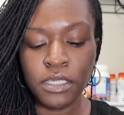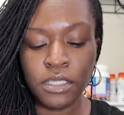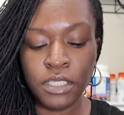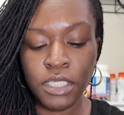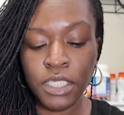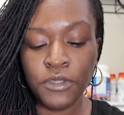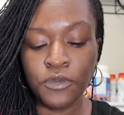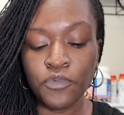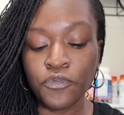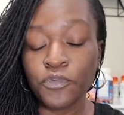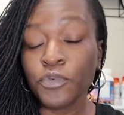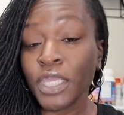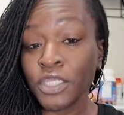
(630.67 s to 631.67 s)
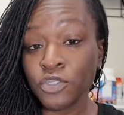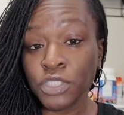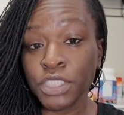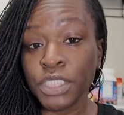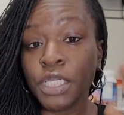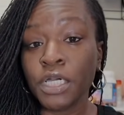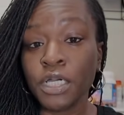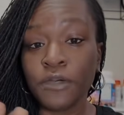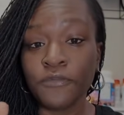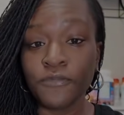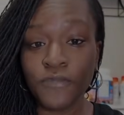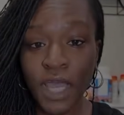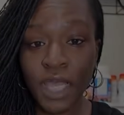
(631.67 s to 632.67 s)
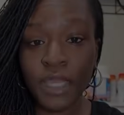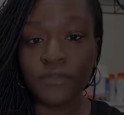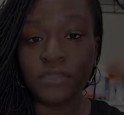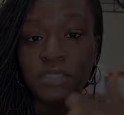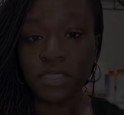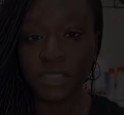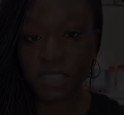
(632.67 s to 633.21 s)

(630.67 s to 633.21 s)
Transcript: the energy of 5 to